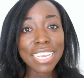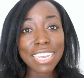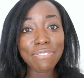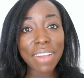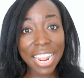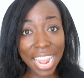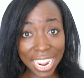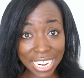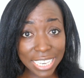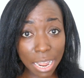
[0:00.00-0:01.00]
If I got
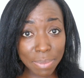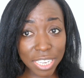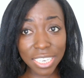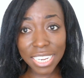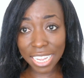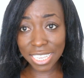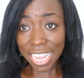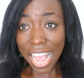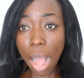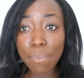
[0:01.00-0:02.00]
heat damage, yes,
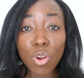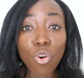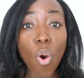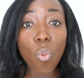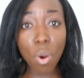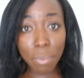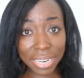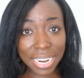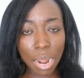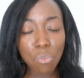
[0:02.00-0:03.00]
I'm a grown
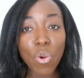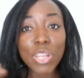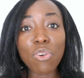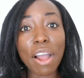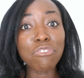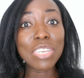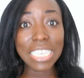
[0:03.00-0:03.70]
woman and I'm going to have to